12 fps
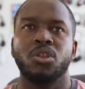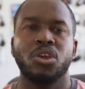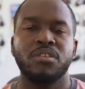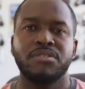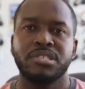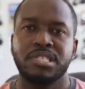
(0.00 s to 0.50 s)

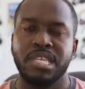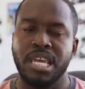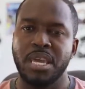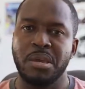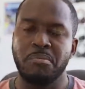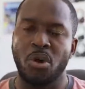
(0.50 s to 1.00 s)
lot of the
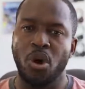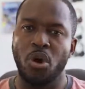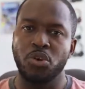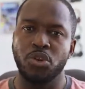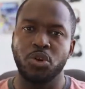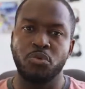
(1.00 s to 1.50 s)
same
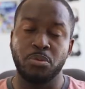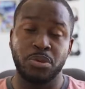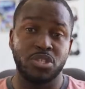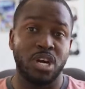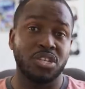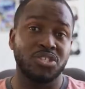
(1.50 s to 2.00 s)
audio
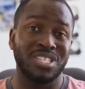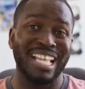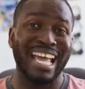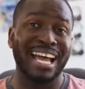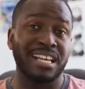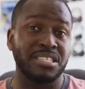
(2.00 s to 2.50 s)
reproduction
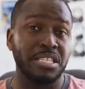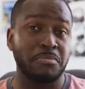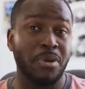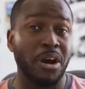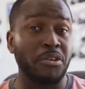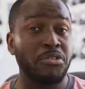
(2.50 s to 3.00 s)
as the
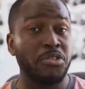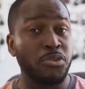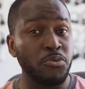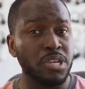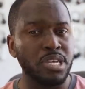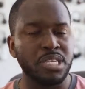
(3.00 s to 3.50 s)
Mark
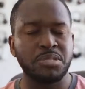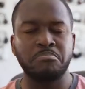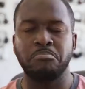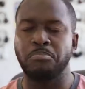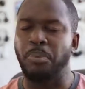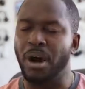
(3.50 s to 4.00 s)
3s,
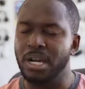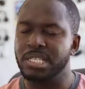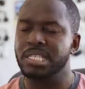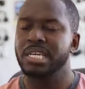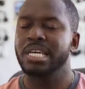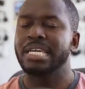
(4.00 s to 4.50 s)

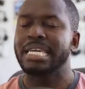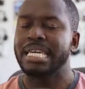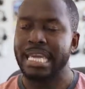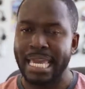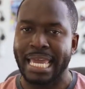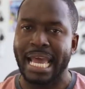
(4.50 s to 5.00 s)
but
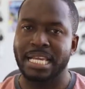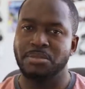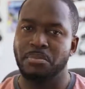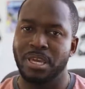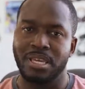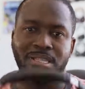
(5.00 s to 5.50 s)

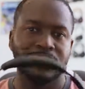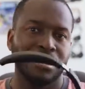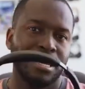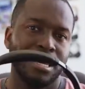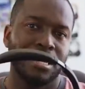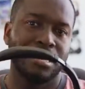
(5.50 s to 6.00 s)
kick-ass
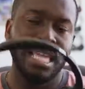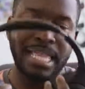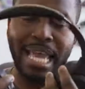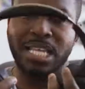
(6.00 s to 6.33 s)
bass, then the